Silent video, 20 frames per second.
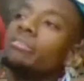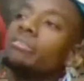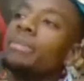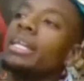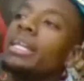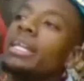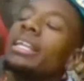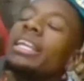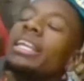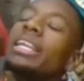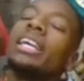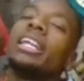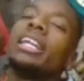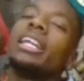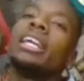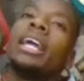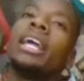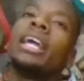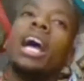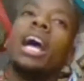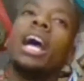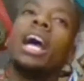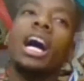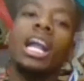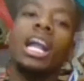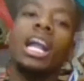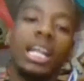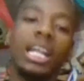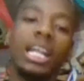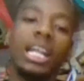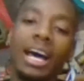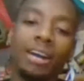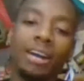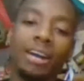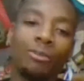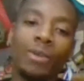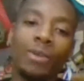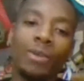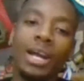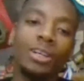and him been getting a
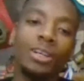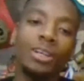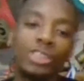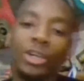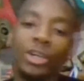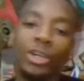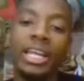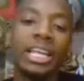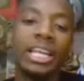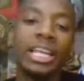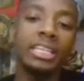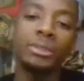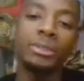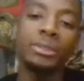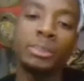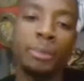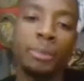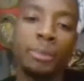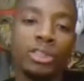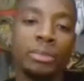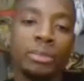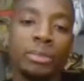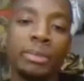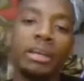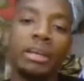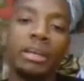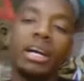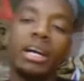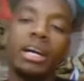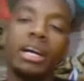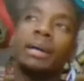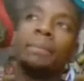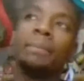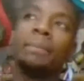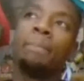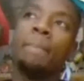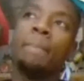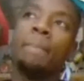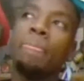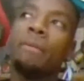lot of rounds. So, and he was supposed to be
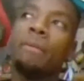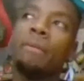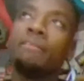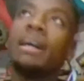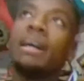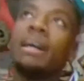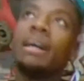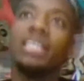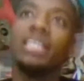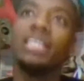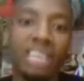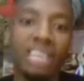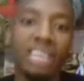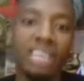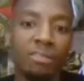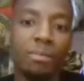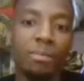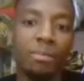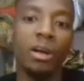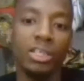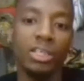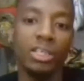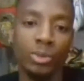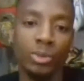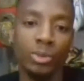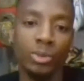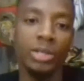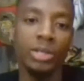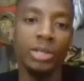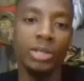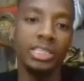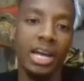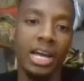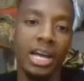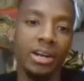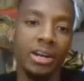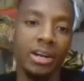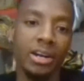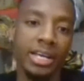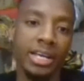fighting the southpaw as well this
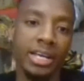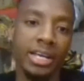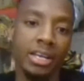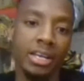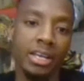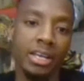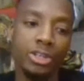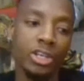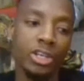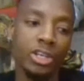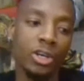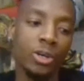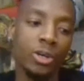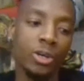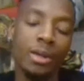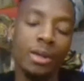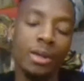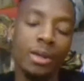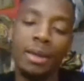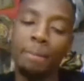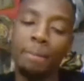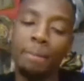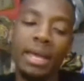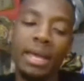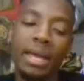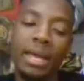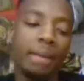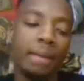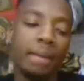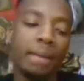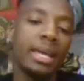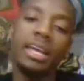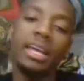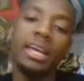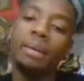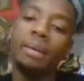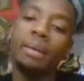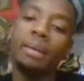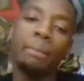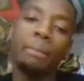Saturday. So me and
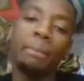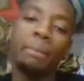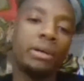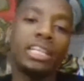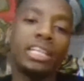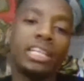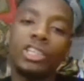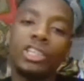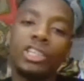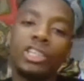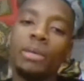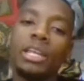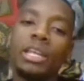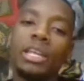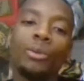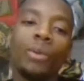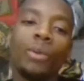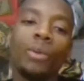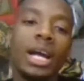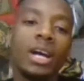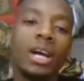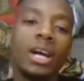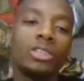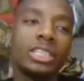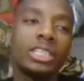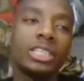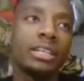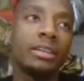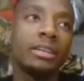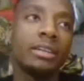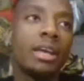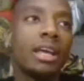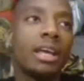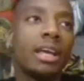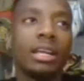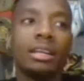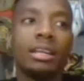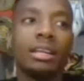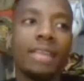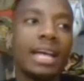him putting in so many rounds, and
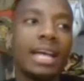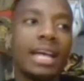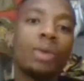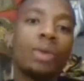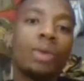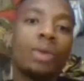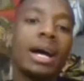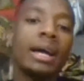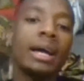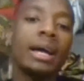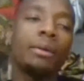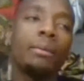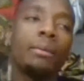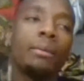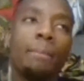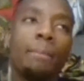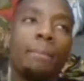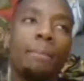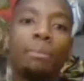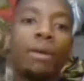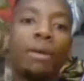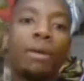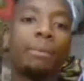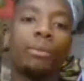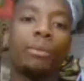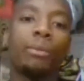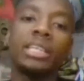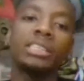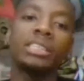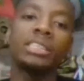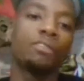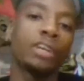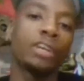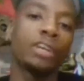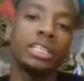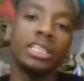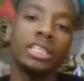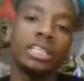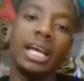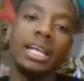that's why my preparation
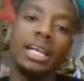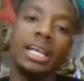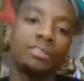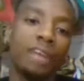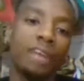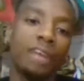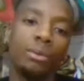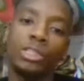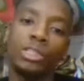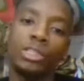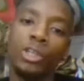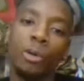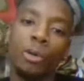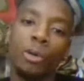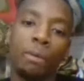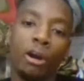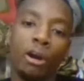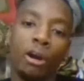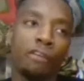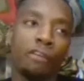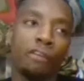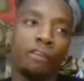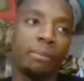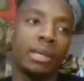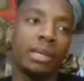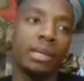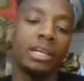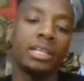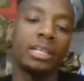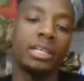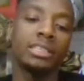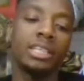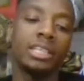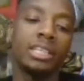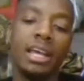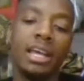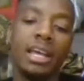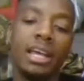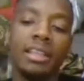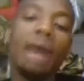for this last fight was so perfect, because
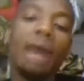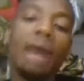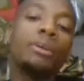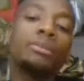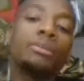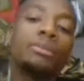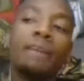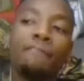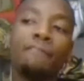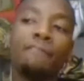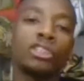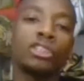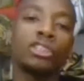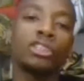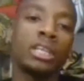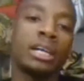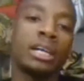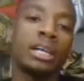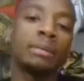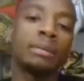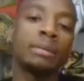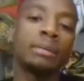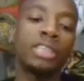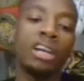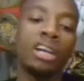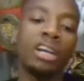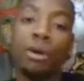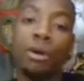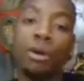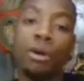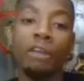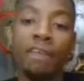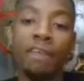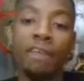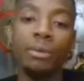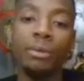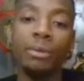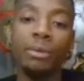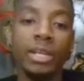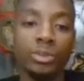that was my first southpaw to
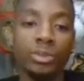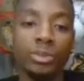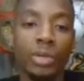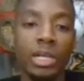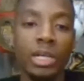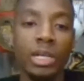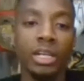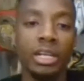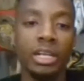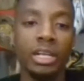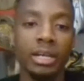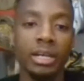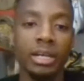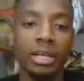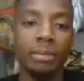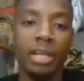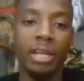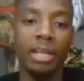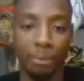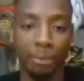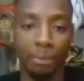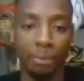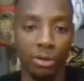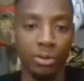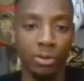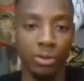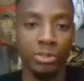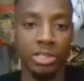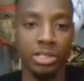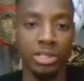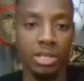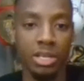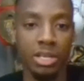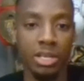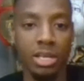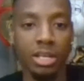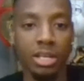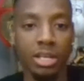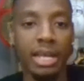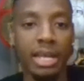fight with as well in the pros,
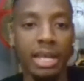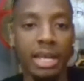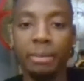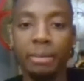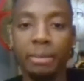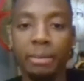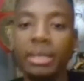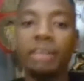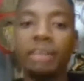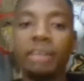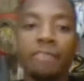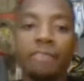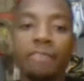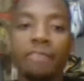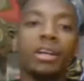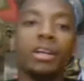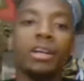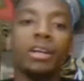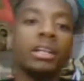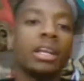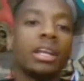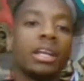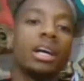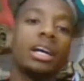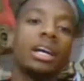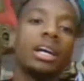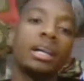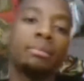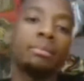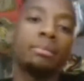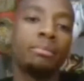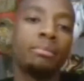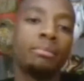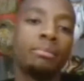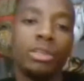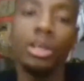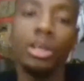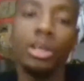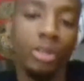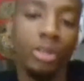letting him be a veteran.
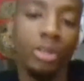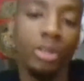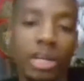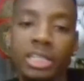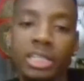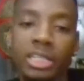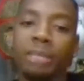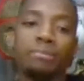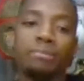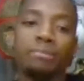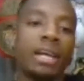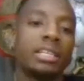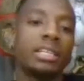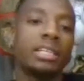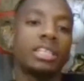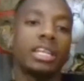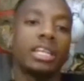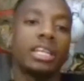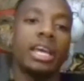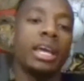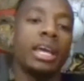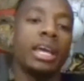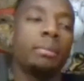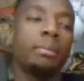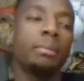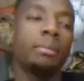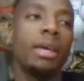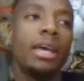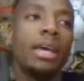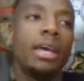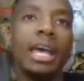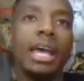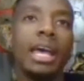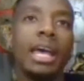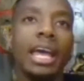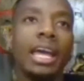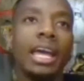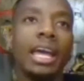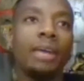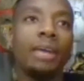30-something fights in the game.
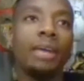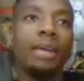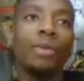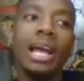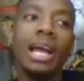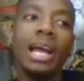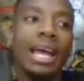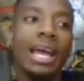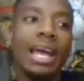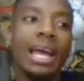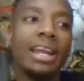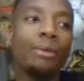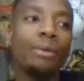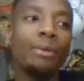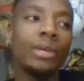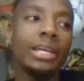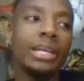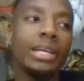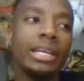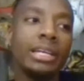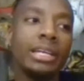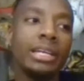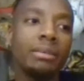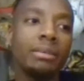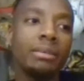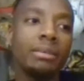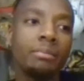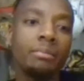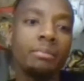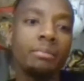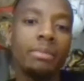And when I got in that ring,